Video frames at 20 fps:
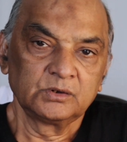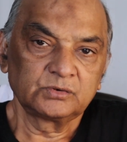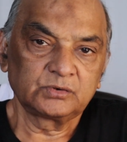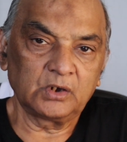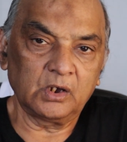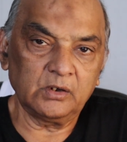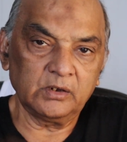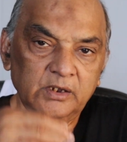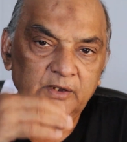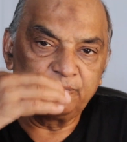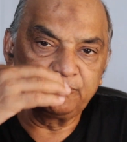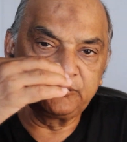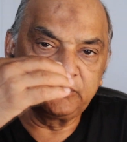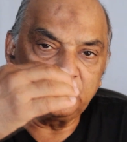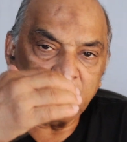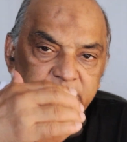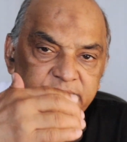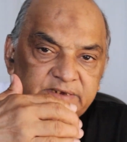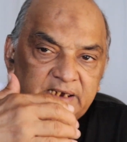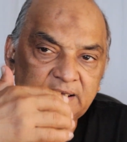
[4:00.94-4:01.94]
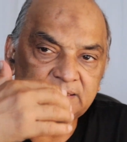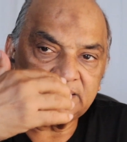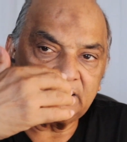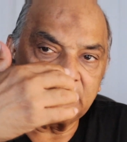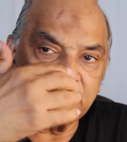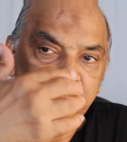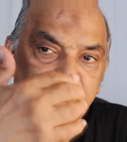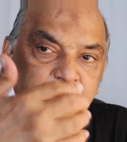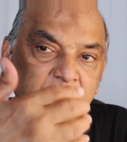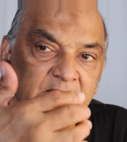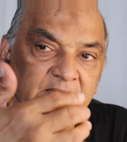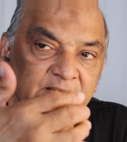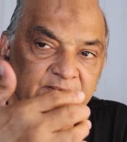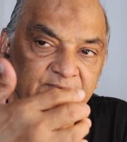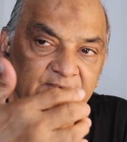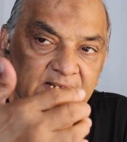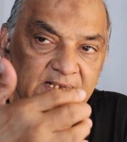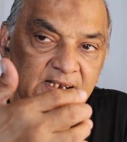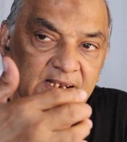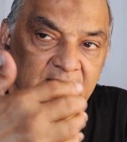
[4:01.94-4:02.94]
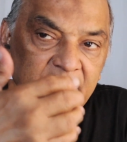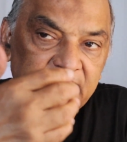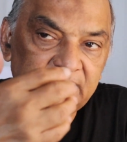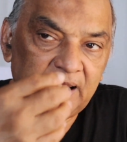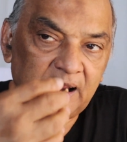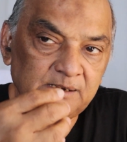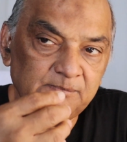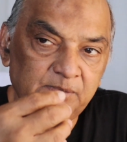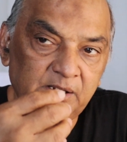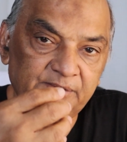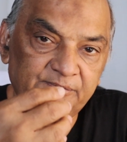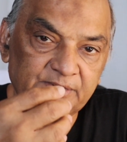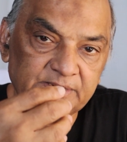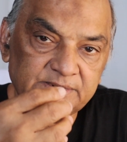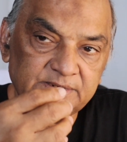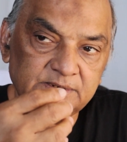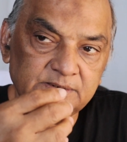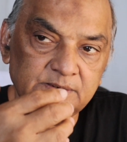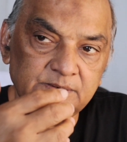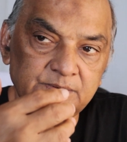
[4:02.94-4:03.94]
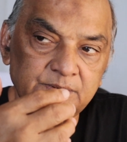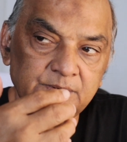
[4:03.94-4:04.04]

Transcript: So if you check that believer and non-believers,